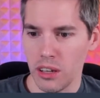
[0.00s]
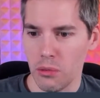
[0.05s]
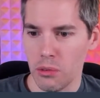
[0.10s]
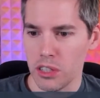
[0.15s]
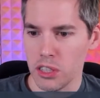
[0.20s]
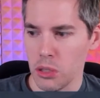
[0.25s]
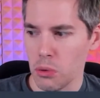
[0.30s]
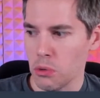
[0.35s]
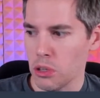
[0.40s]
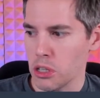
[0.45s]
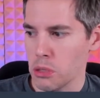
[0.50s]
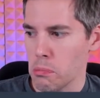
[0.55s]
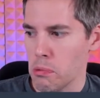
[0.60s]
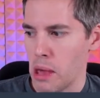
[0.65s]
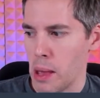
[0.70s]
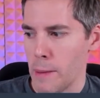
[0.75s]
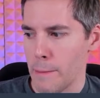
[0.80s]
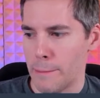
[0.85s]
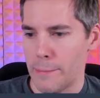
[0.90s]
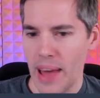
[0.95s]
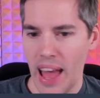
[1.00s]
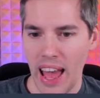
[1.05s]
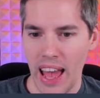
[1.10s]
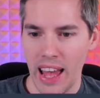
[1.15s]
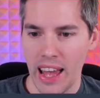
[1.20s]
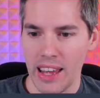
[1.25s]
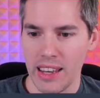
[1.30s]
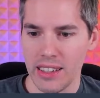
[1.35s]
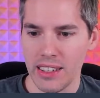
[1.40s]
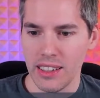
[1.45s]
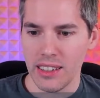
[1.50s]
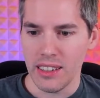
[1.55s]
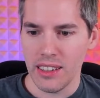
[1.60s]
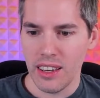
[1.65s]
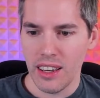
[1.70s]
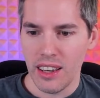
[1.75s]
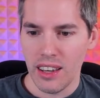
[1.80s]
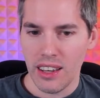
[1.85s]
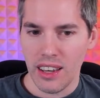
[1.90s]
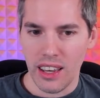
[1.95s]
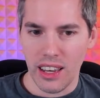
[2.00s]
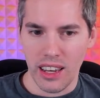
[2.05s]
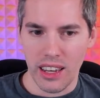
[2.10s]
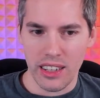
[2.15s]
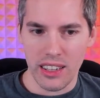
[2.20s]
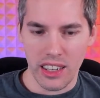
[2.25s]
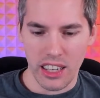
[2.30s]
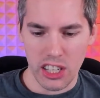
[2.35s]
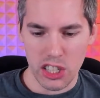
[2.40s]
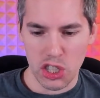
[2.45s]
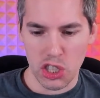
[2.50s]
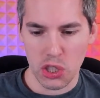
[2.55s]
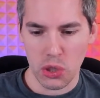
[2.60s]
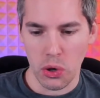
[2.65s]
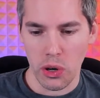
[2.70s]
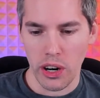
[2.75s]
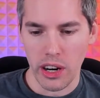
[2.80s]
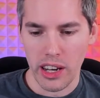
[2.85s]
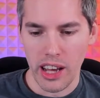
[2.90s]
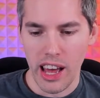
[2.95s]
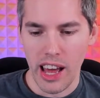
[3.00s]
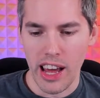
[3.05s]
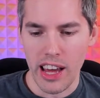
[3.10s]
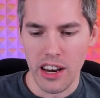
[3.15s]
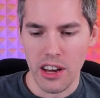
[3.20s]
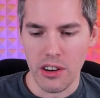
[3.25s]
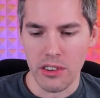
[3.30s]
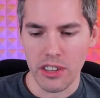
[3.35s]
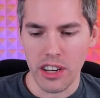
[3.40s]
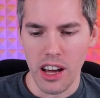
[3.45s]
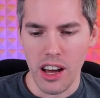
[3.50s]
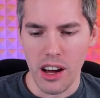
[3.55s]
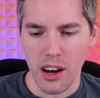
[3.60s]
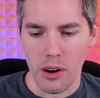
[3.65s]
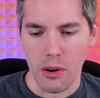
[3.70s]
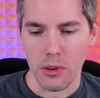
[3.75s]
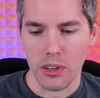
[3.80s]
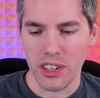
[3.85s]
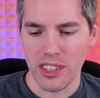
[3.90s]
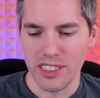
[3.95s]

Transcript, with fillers: Was it worth being banned in Historic? I don't know.